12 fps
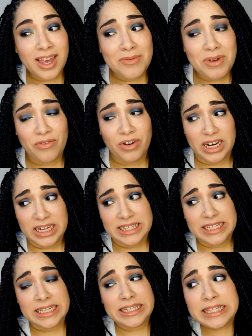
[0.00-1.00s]
never gonna
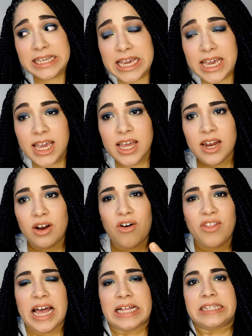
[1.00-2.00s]
succeed and
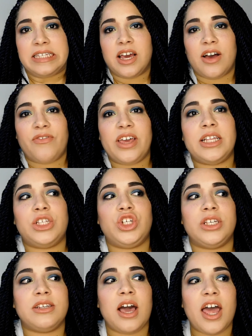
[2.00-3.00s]
all that stuff. It's
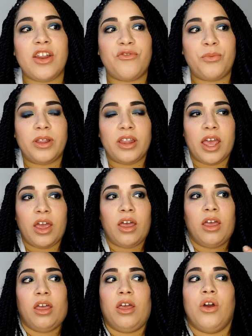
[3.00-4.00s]
just kind of been like
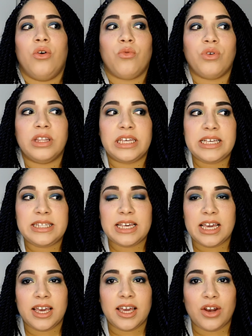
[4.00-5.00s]

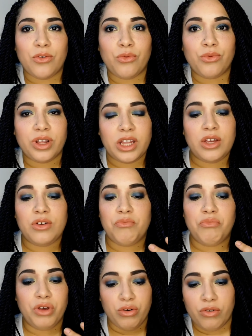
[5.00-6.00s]
releasing in a really
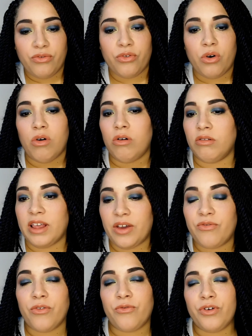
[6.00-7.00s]
beautiful, like
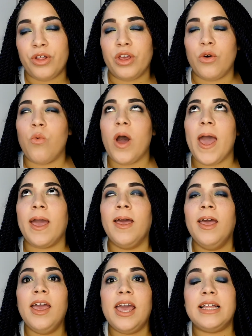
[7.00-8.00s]
fulfilling way.
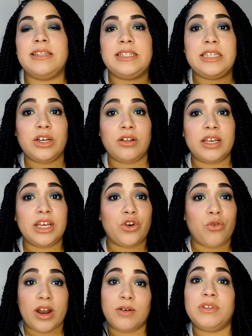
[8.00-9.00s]
It's still
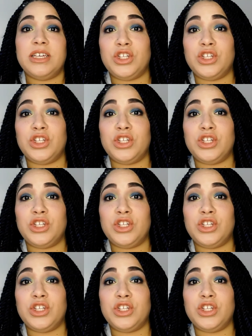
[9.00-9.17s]
incredibly